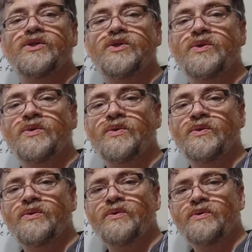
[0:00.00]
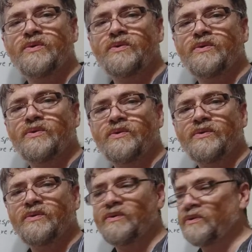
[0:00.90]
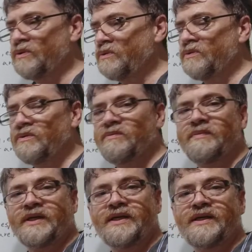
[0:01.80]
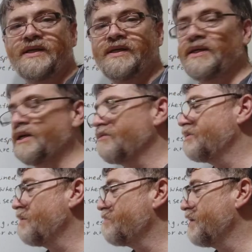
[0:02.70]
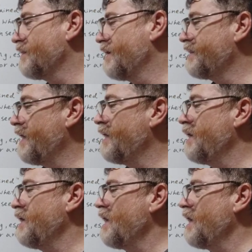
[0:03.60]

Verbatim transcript: to you know, something like that.